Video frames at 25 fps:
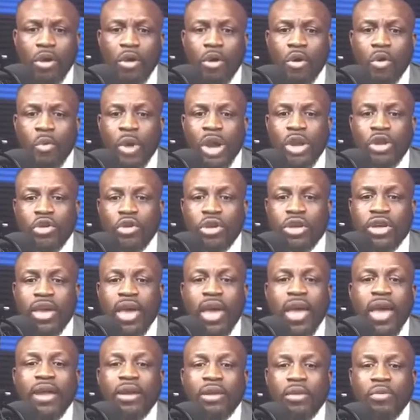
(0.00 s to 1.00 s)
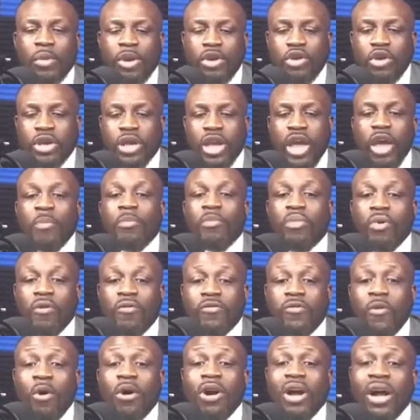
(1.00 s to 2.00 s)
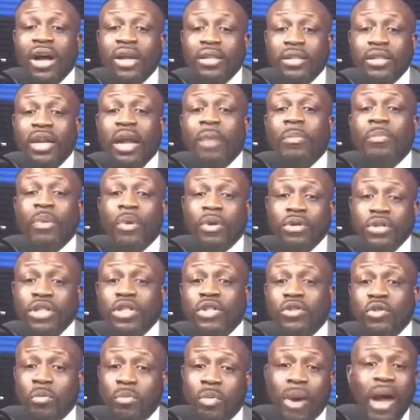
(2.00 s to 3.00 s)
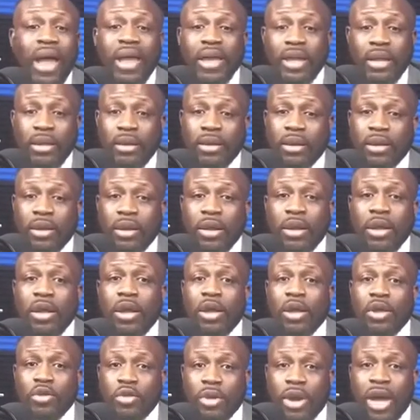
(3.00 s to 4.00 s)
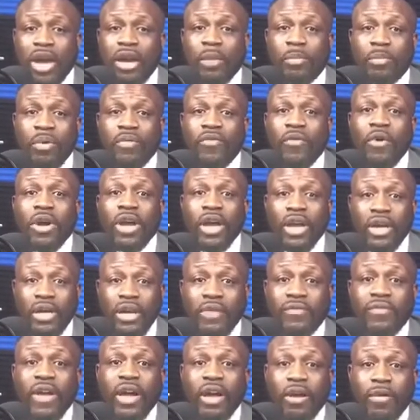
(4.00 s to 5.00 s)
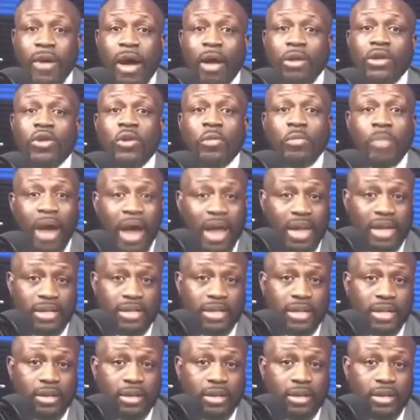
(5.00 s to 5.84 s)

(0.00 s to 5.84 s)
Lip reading: When you can't provoke another person to bite, you got to provoke a different crowd to bite.